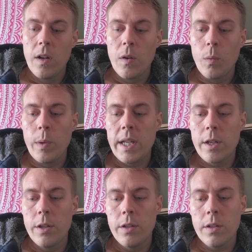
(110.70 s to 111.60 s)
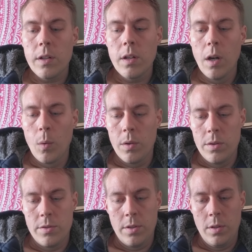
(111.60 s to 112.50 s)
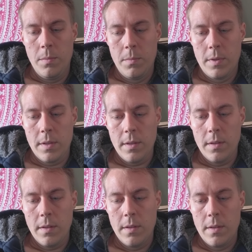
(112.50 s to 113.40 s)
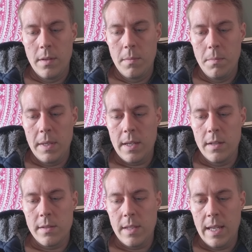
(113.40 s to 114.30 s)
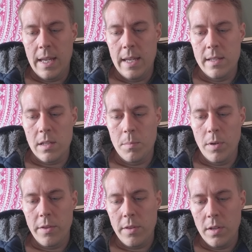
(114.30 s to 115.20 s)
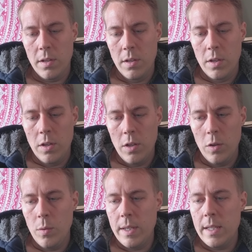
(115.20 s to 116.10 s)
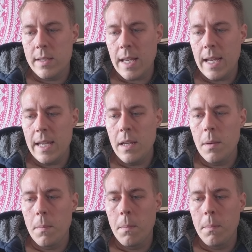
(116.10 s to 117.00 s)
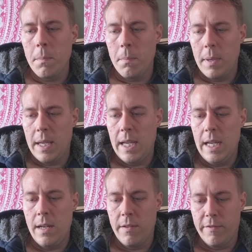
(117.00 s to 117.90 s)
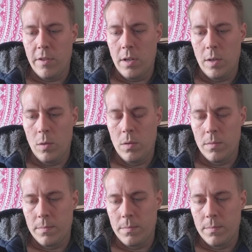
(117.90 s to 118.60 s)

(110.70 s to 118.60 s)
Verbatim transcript: We couldn't go on Zoom because there is a brother who is a paedophile.